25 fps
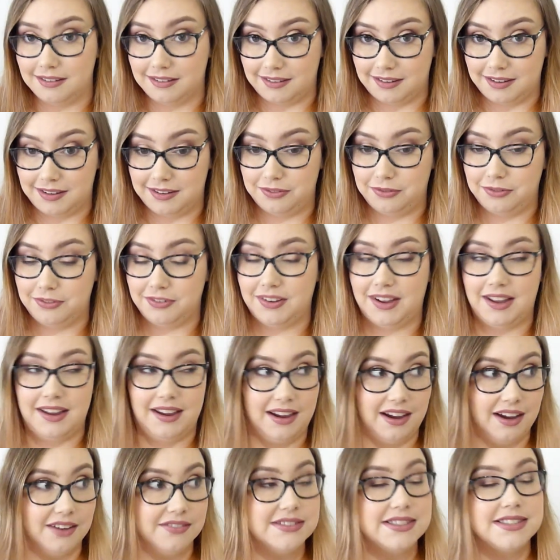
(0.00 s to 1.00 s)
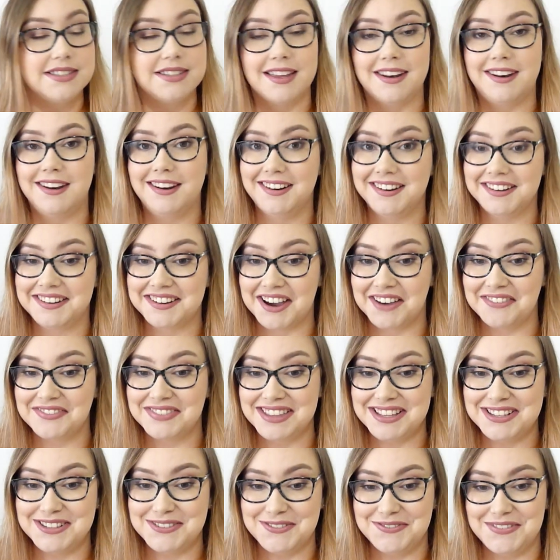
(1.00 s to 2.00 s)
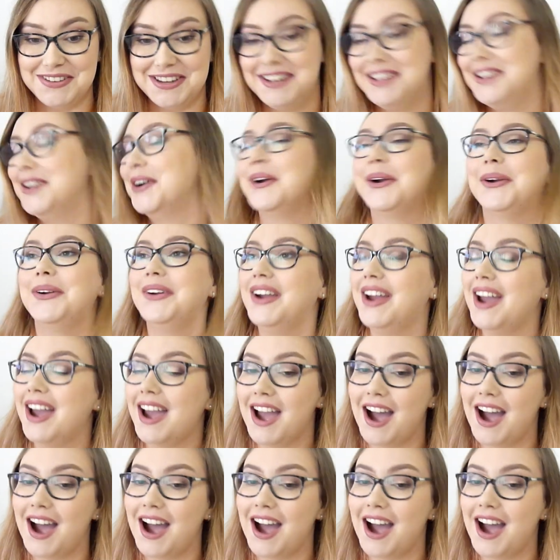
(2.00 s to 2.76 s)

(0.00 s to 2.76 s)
If I haven't said it enough this video,